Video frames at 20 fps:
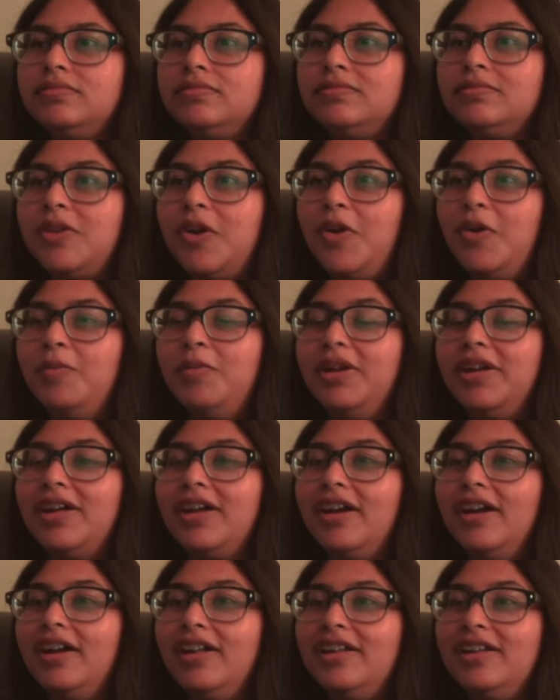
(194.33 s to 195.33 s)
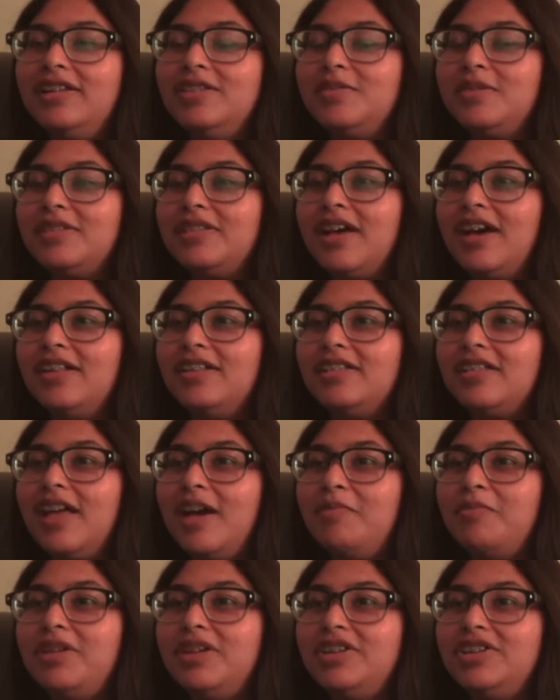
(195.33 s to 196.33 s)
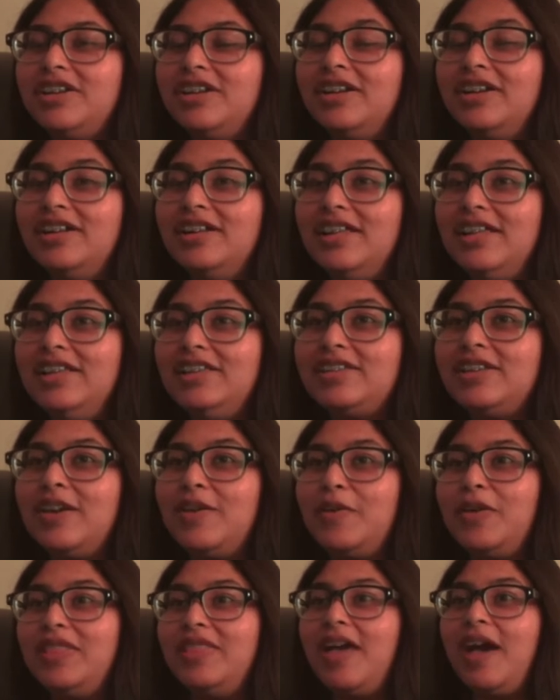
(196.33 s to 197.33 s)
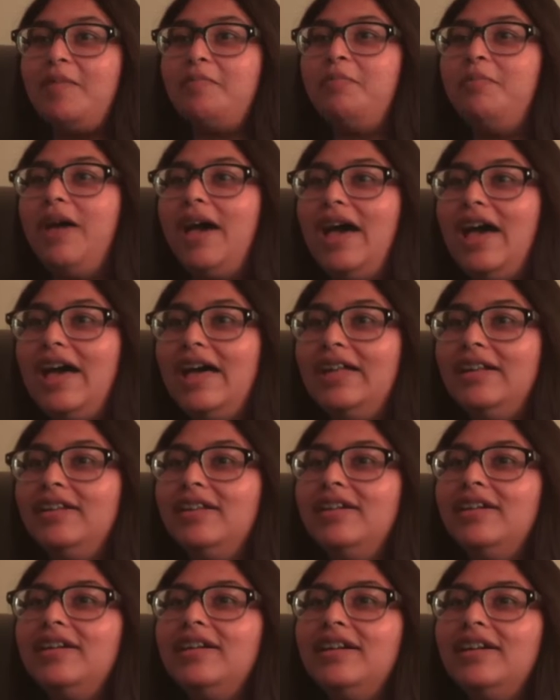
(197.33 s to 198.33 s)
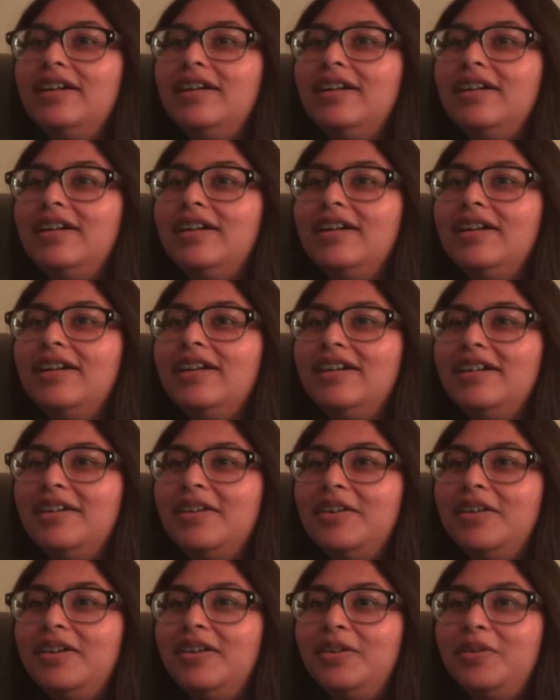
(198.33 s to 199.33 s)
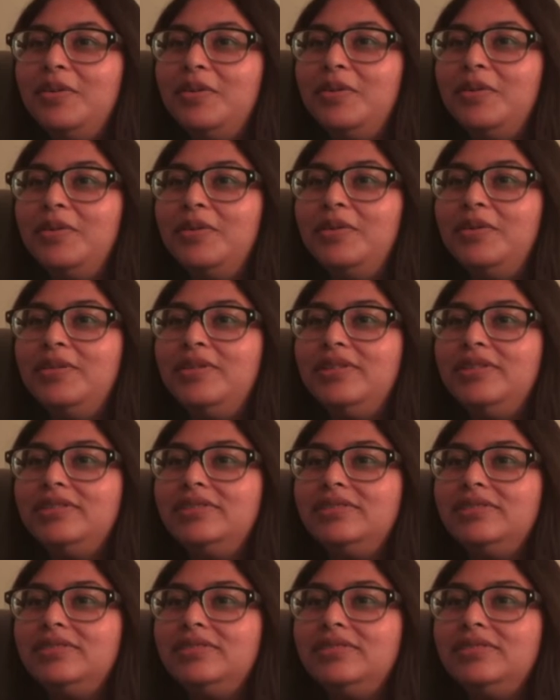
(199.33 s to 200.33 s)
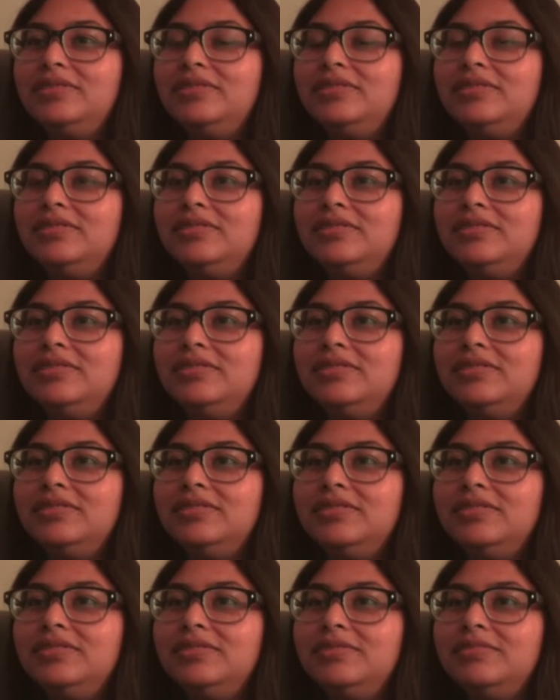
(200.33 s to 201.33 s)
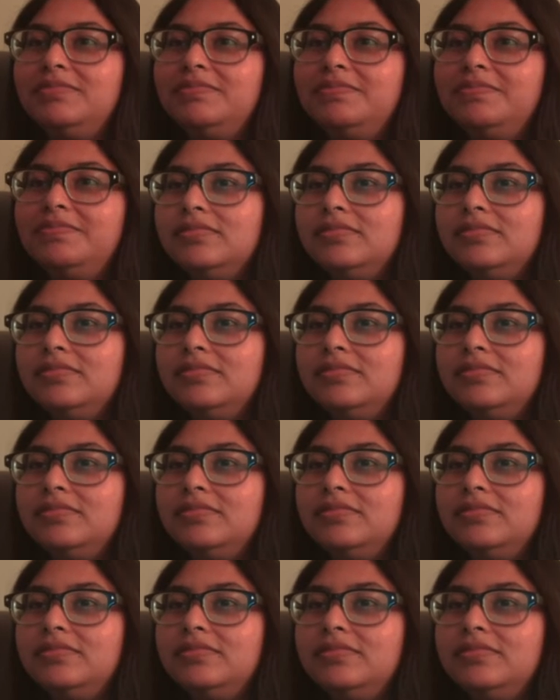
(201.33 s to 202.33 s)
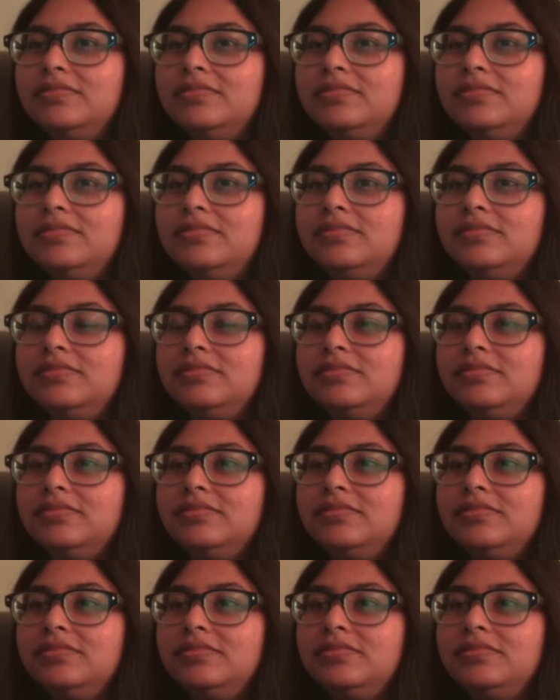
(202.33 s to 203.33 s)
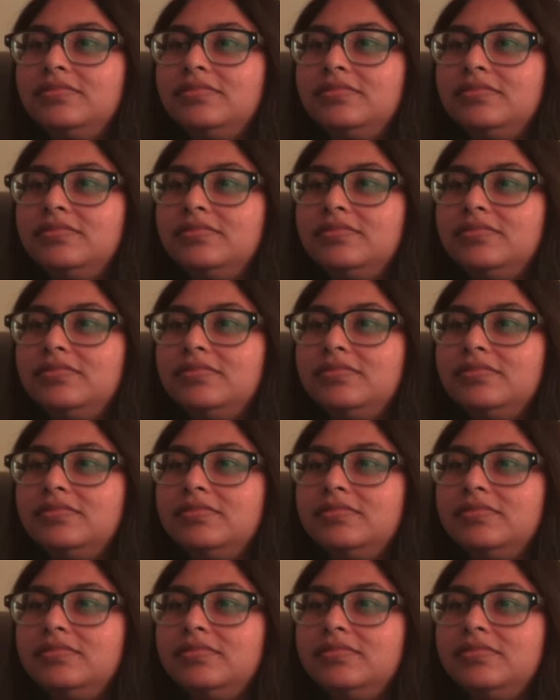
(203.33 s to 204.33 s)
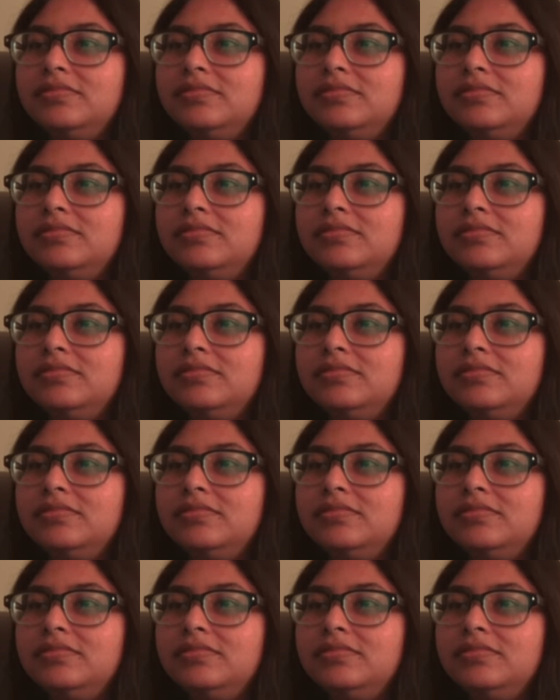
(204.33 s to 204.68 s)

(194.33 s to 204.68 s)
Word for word: Oh my god, he's without that much hair. He's going that bad. Oh. A fine prince. Babe of a name yet? We haven't Joffrey.